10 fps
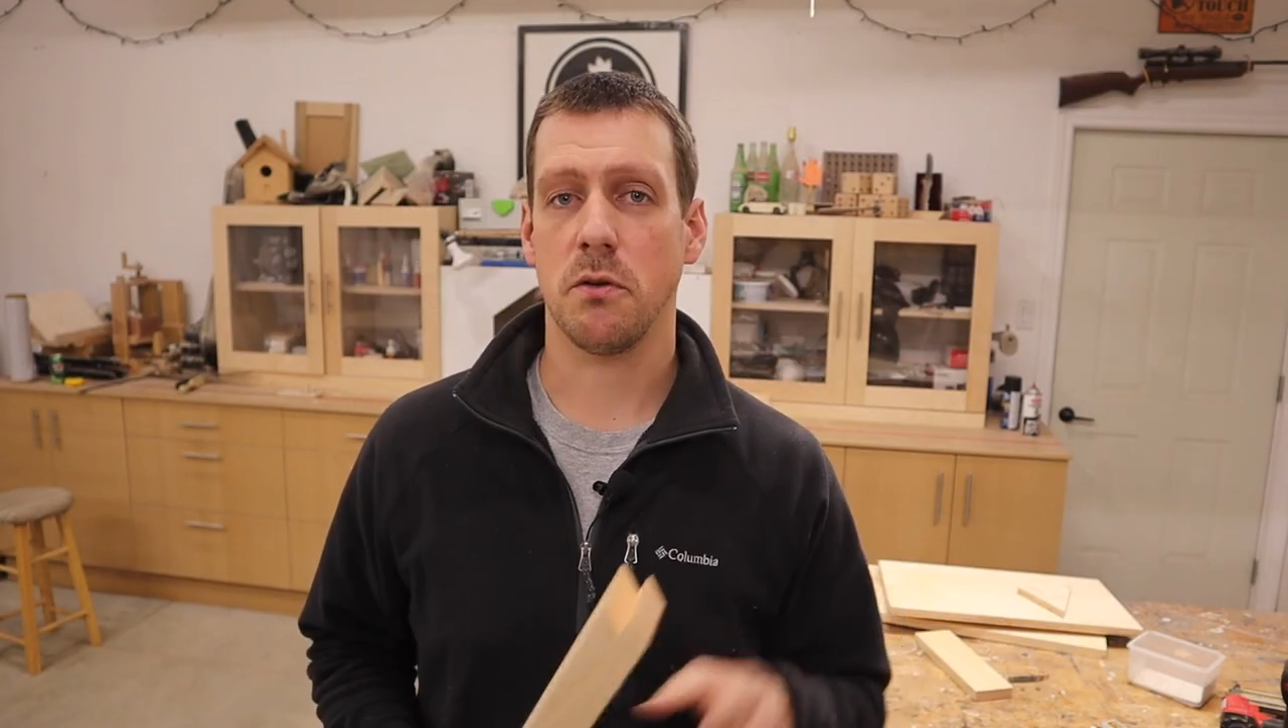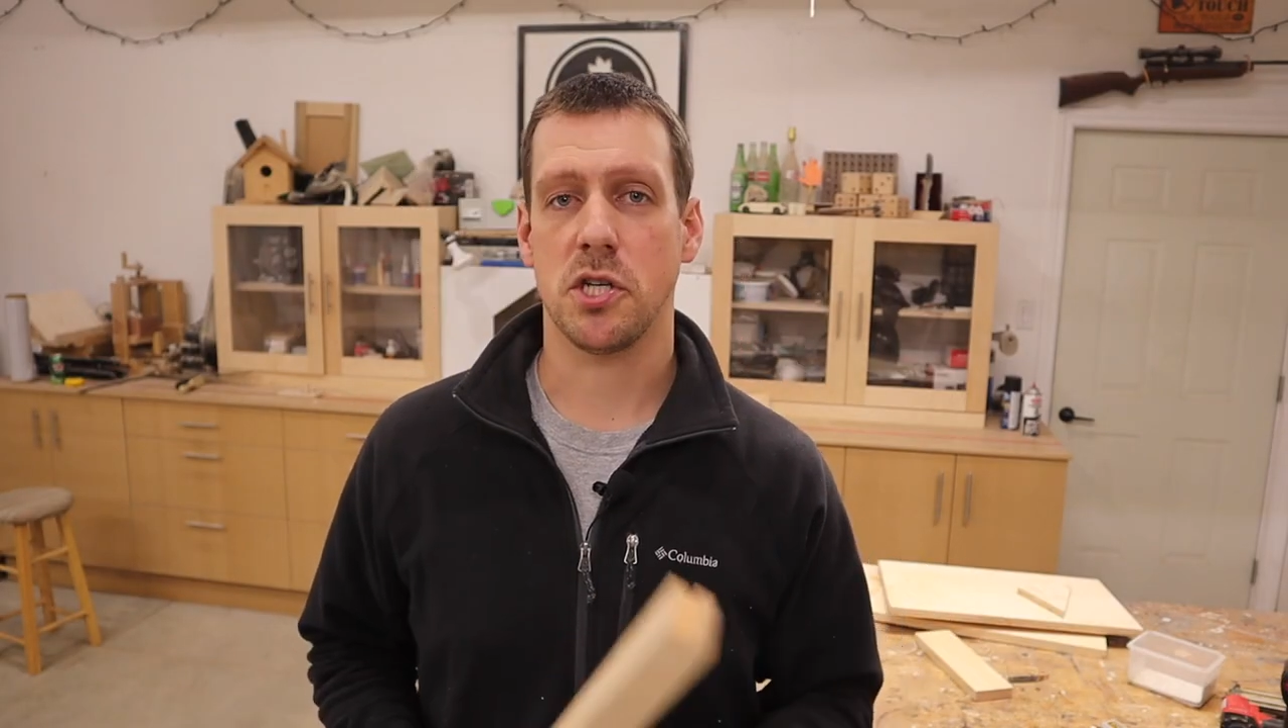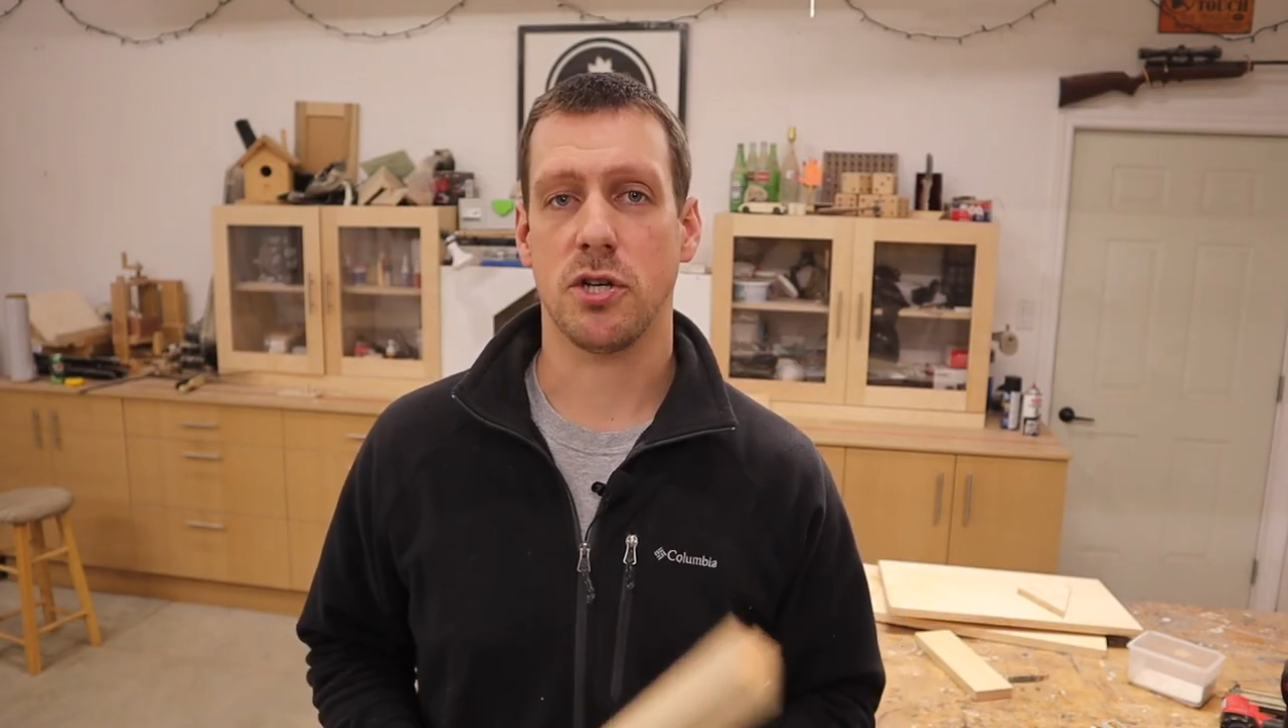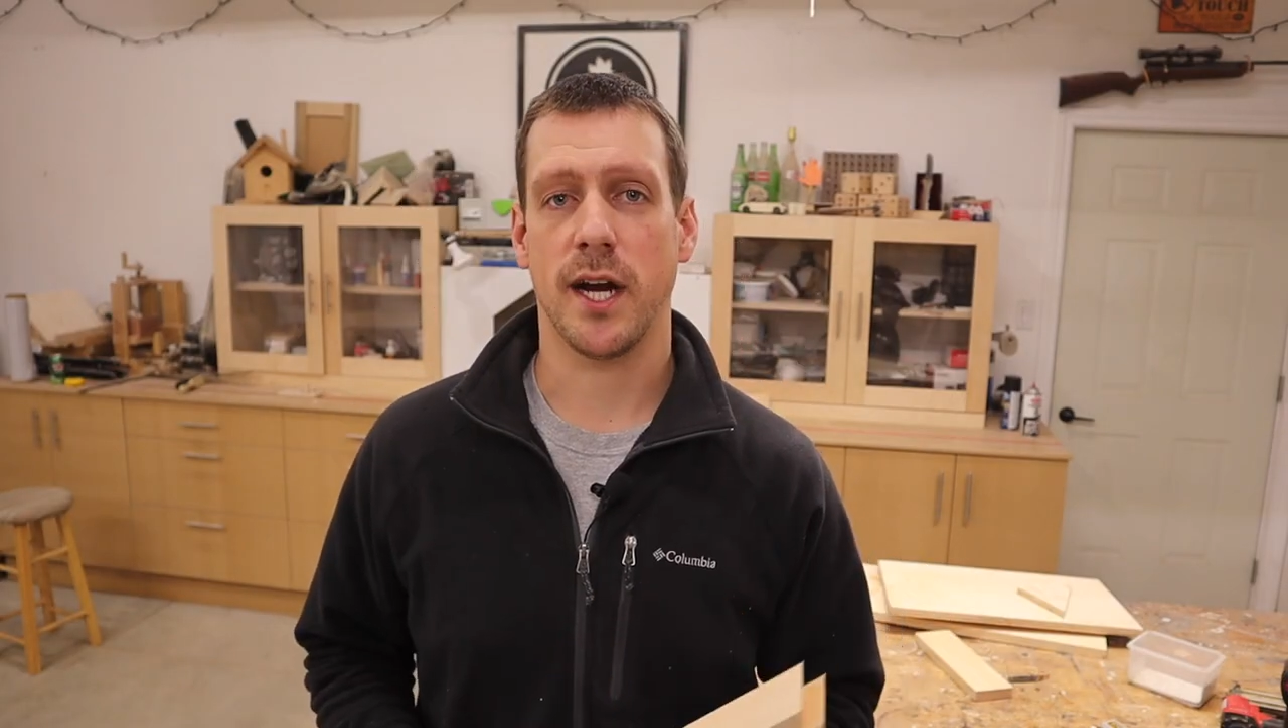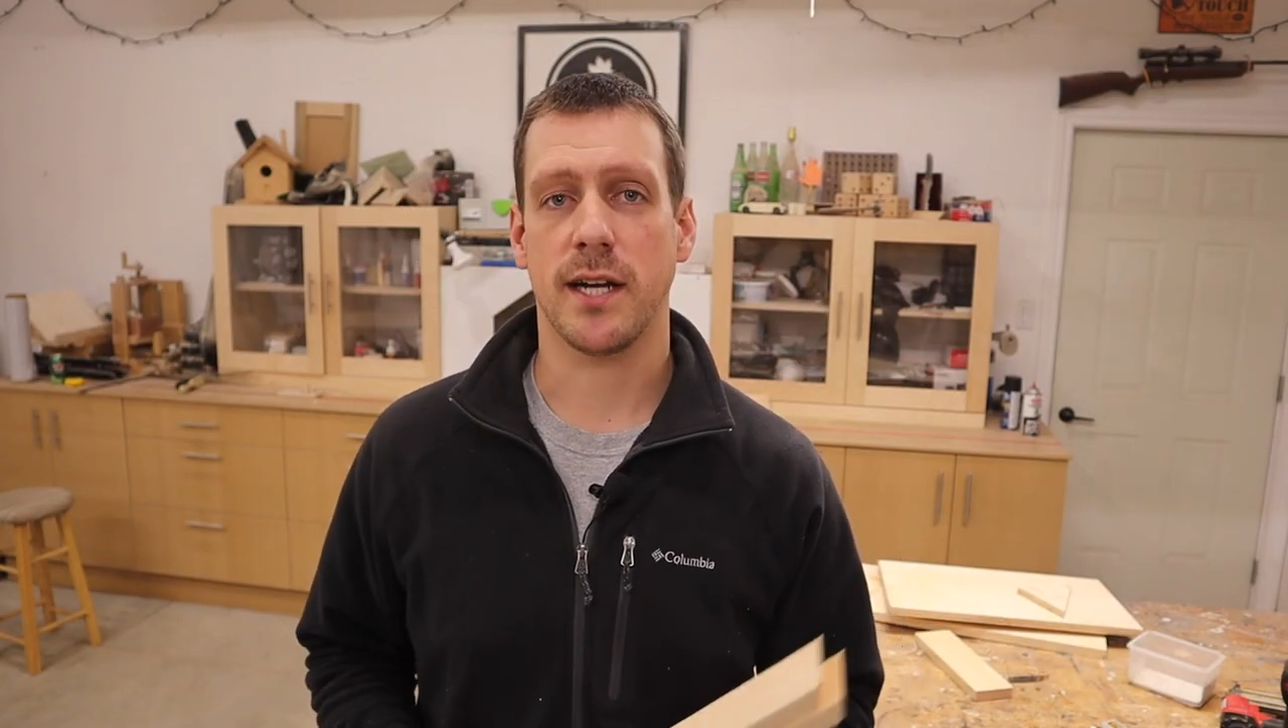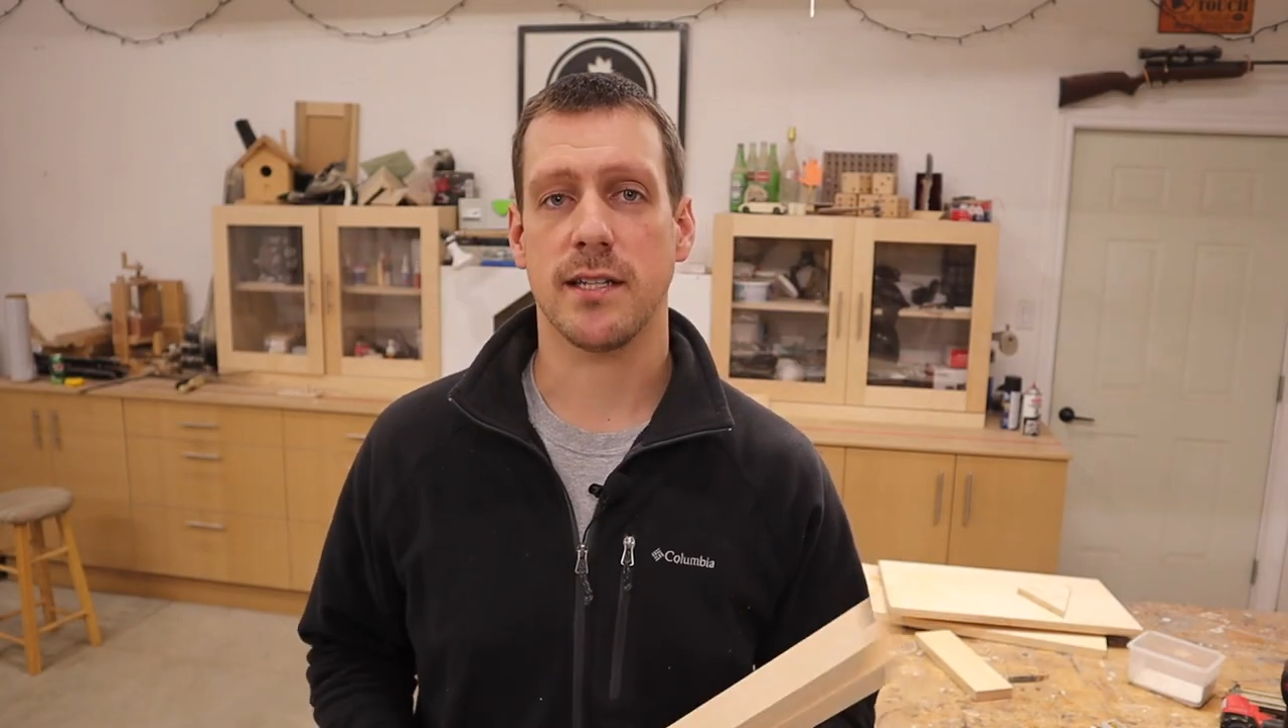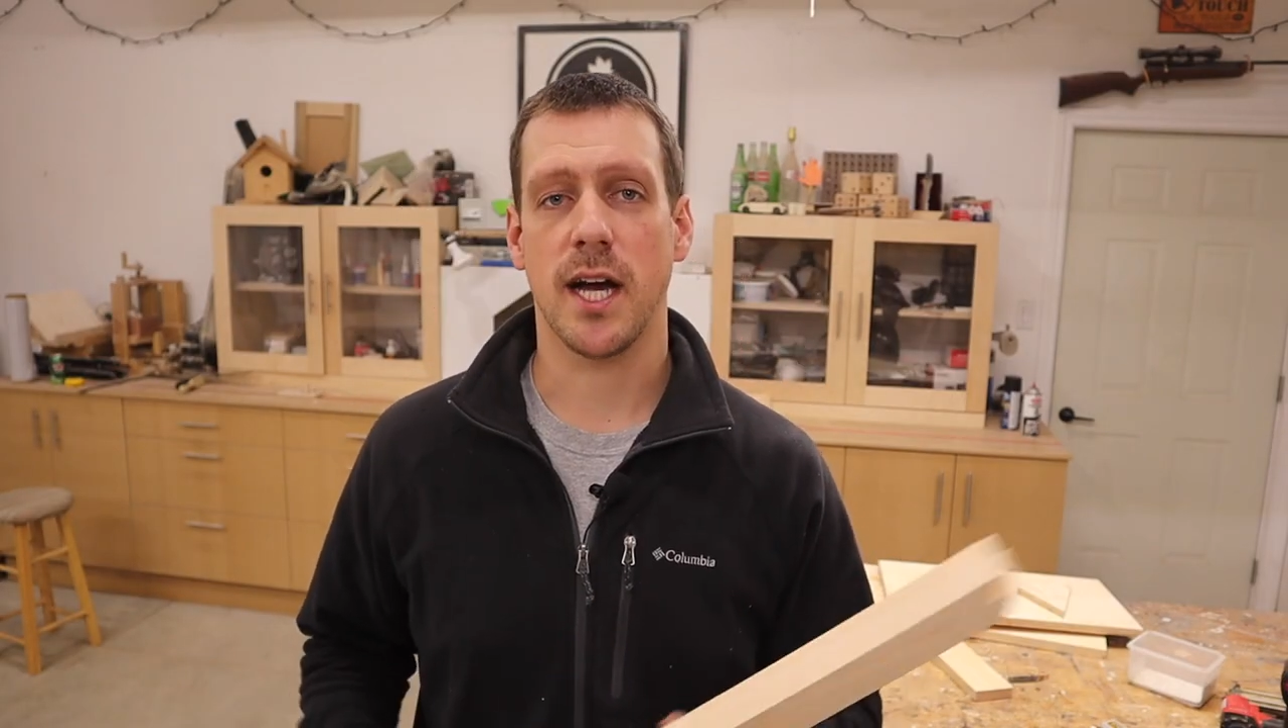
those tricks,